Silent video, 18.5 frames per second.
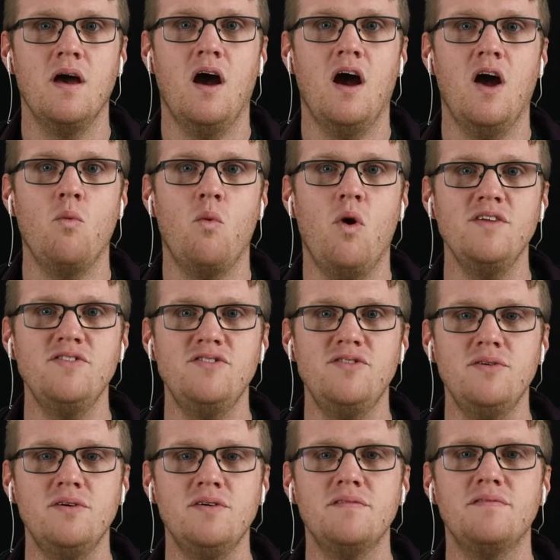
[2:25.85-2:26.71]
All right, once
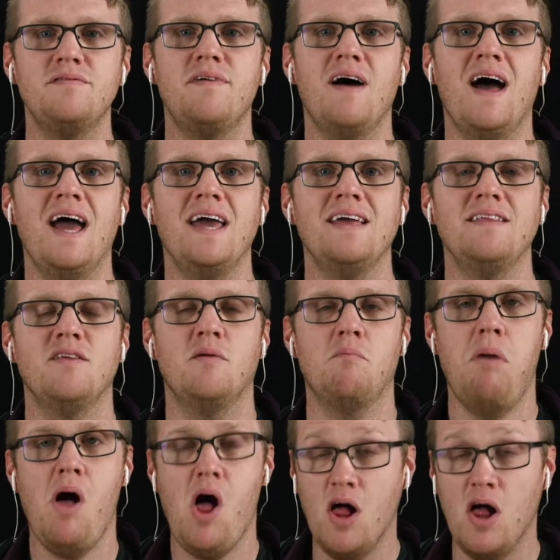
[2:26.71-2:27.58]
you can find the
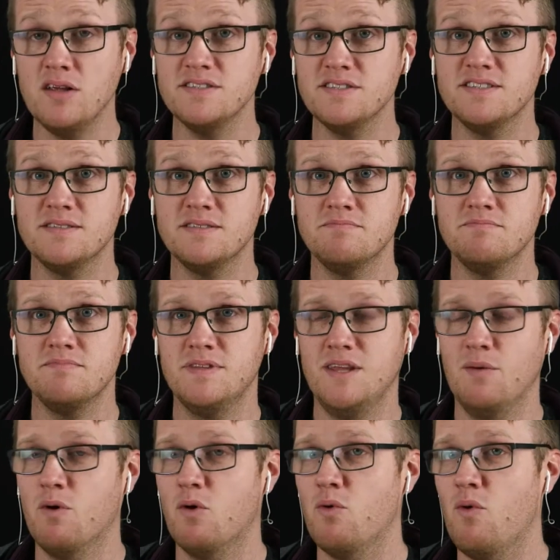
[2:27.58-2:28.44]
pulse,
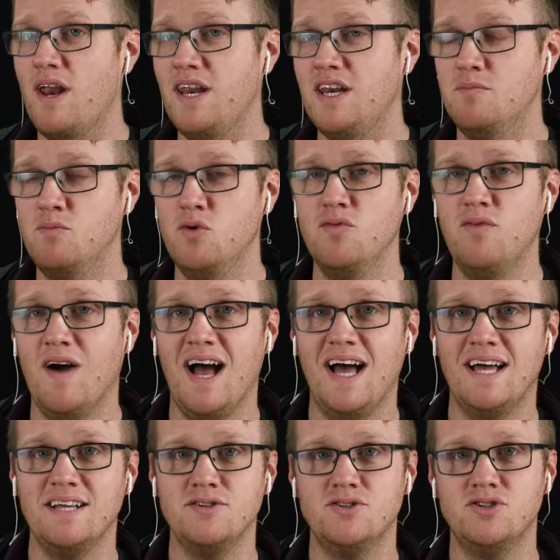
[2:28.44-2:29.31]
then we're ready to move
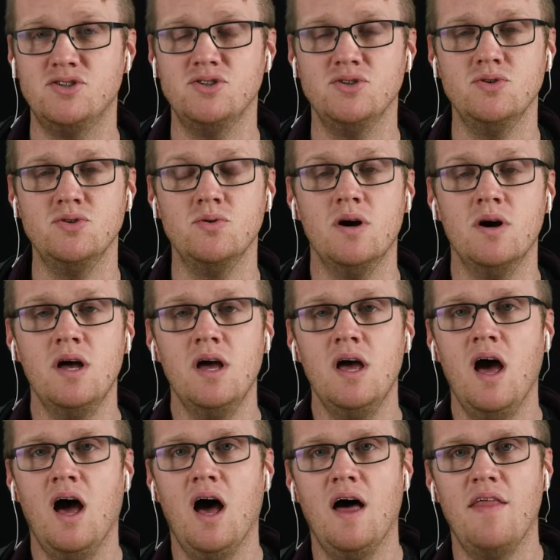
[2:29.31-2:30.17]
on to
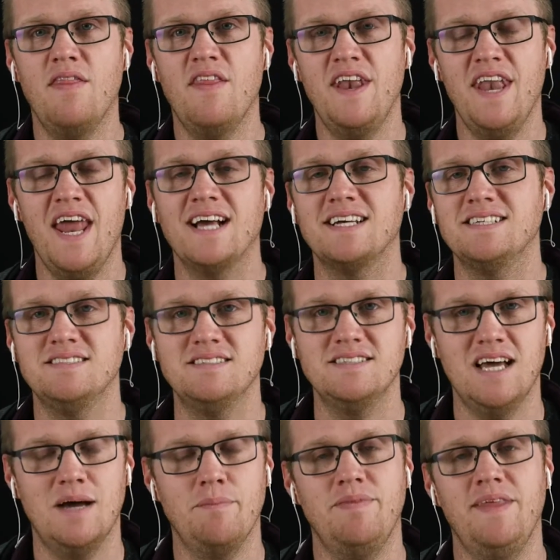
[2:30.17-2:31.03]
the next
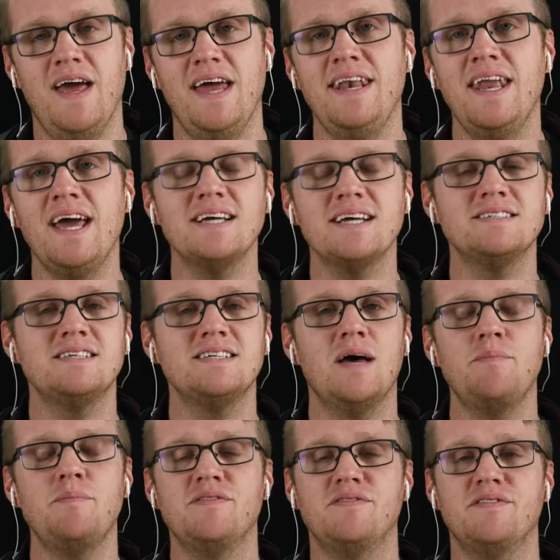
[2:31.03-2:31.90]
step. That next
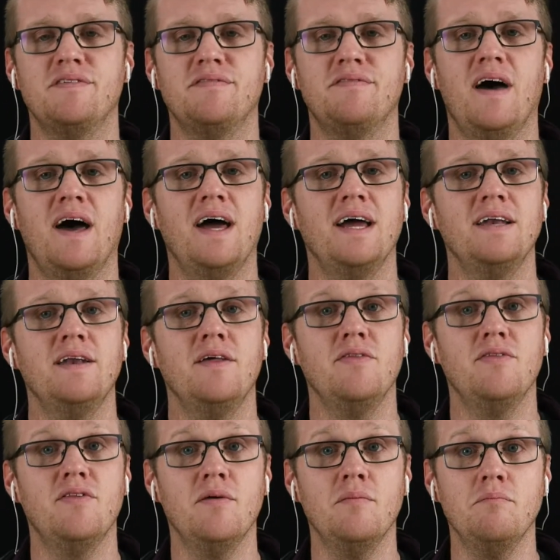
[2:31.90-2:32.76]
step is to find
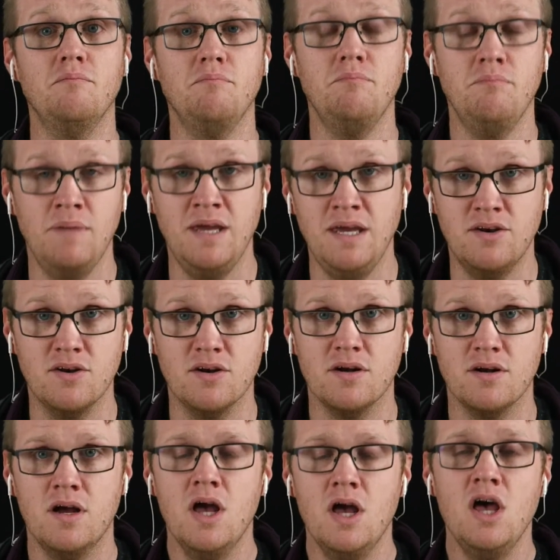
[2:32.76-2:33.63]
the
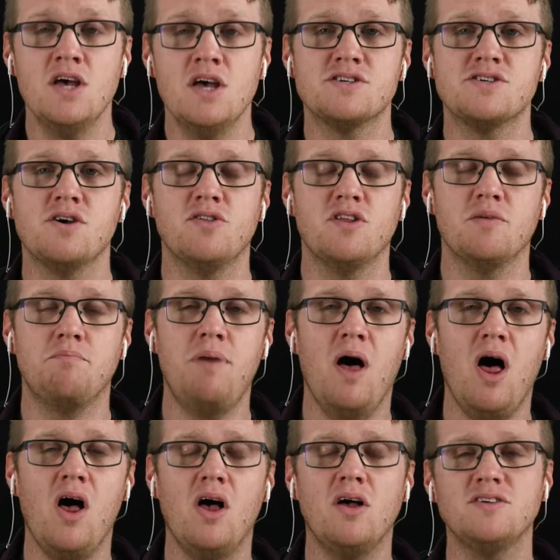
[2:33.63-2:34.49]
meter. So the
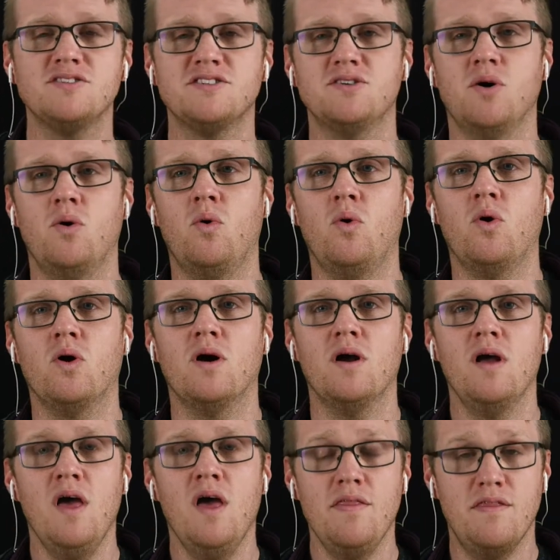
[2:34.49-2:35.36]
pulse
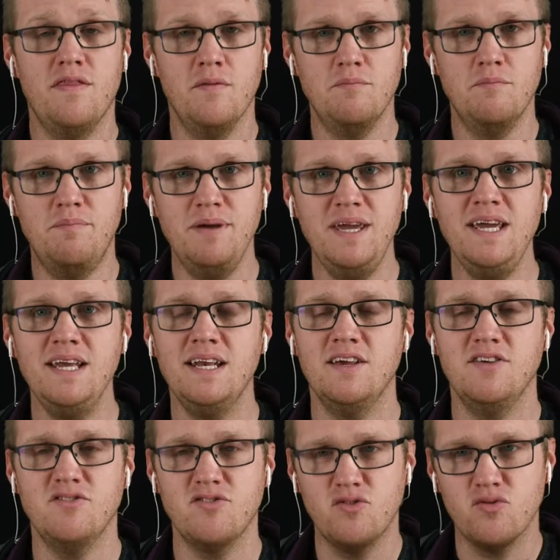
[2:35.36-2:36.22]
or the beat
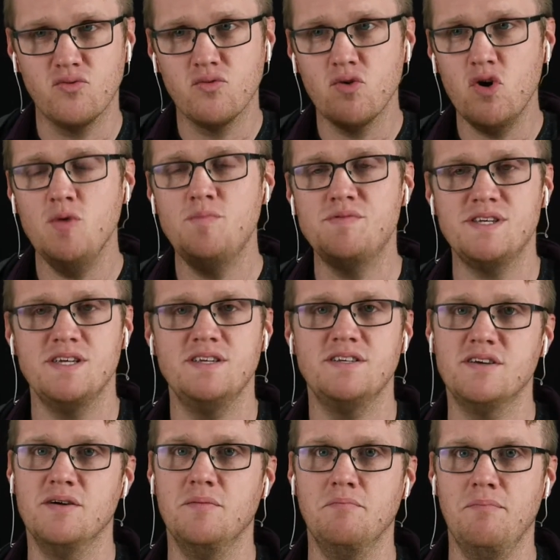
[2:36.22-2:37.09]
is grouped
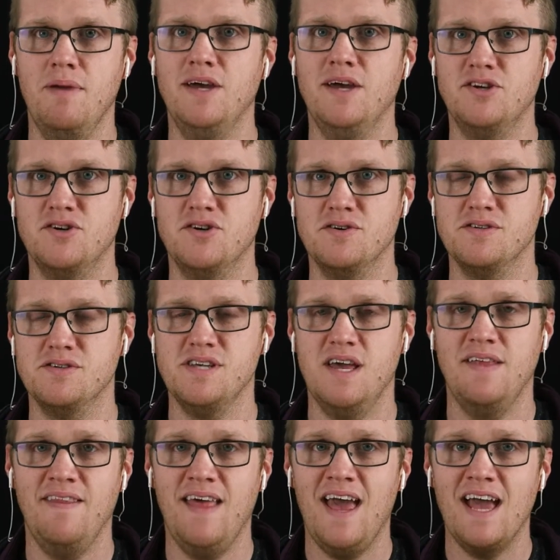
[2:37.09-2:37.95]
into measures,
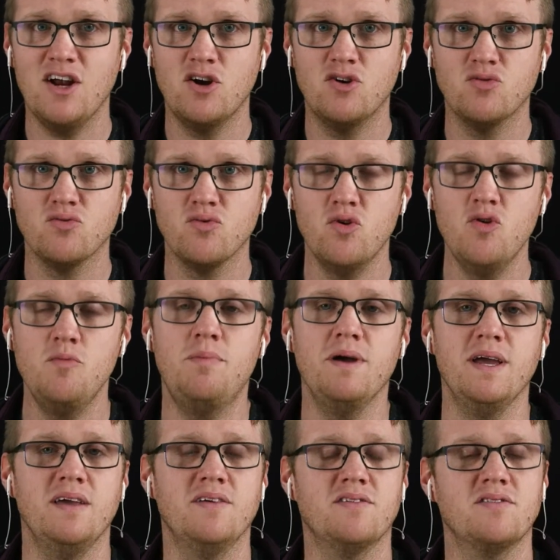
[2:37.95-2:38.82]
and that
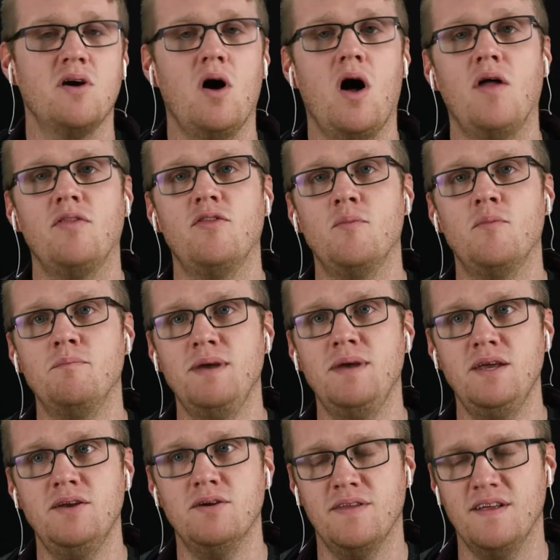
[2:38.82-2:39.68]
grouping is called the
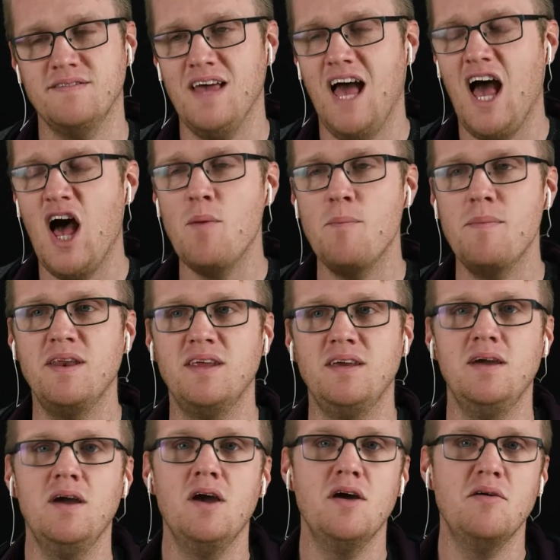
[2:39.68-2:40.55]
meter. That's how
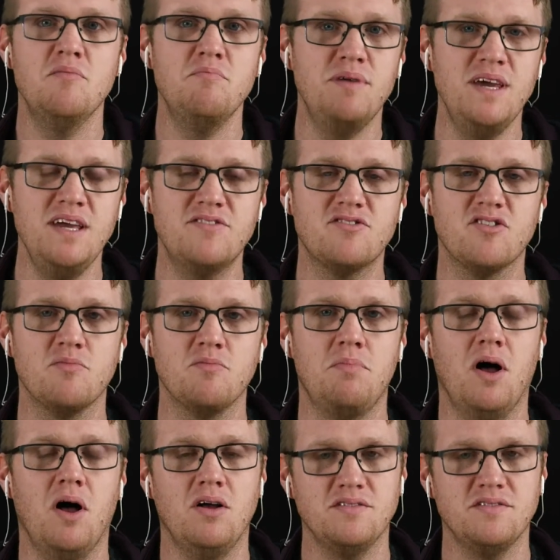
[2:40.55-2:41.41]
many beats or
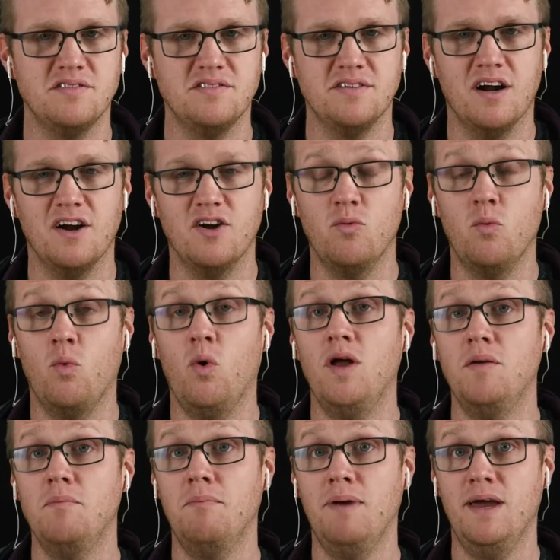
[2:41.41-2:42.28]
pulses are in
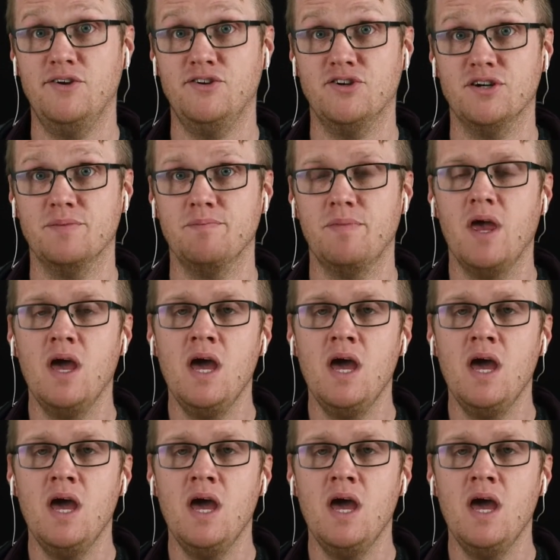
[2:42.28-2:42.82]
one measure.